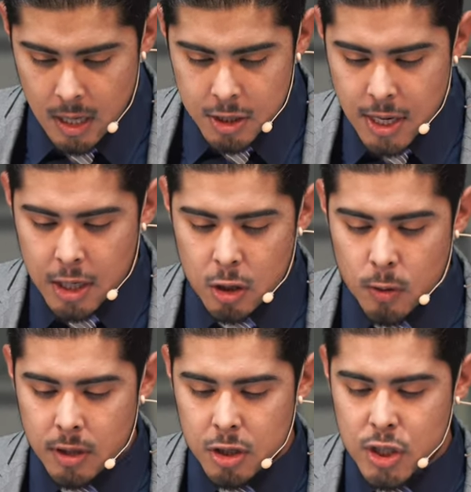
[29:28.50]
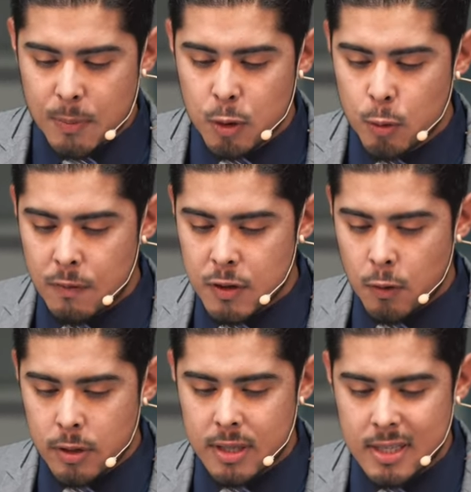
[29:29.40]
Second Corinthians chapter 3 verse
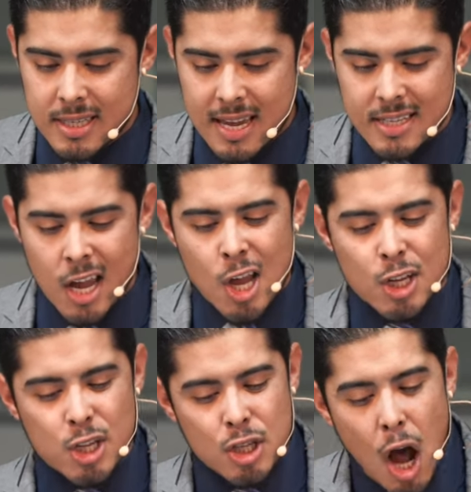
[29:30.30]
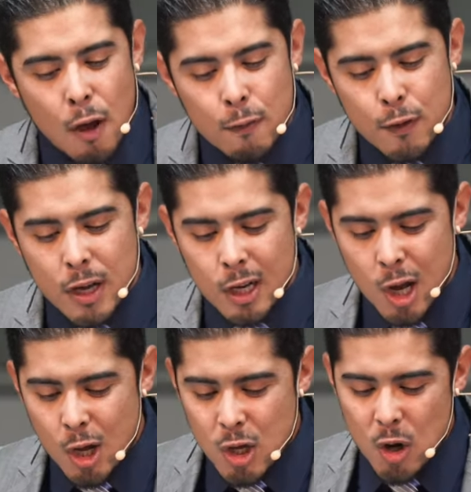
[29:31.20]
14 says, "Soften
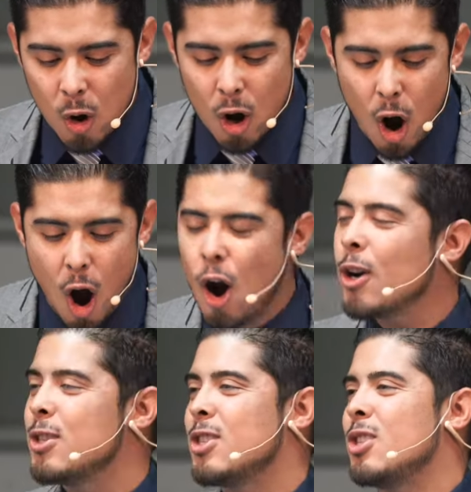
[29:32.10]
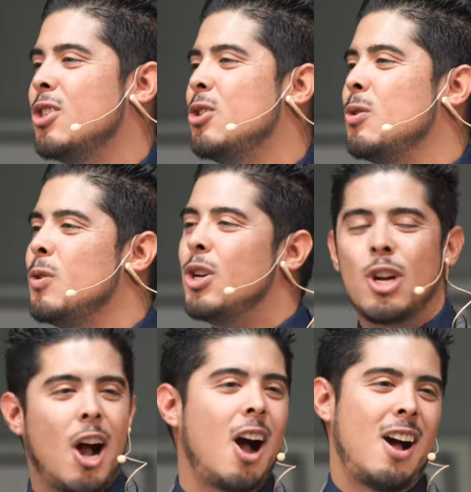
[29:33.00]
your hearts to
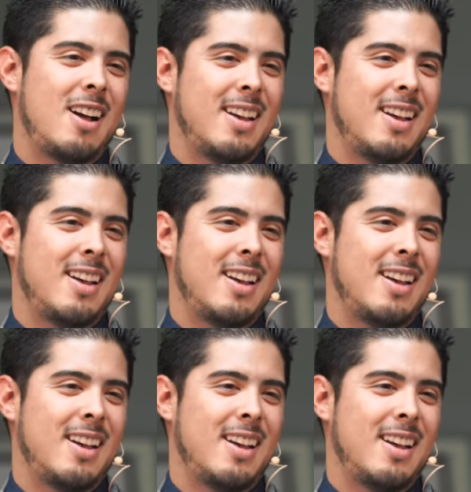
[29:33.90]
God."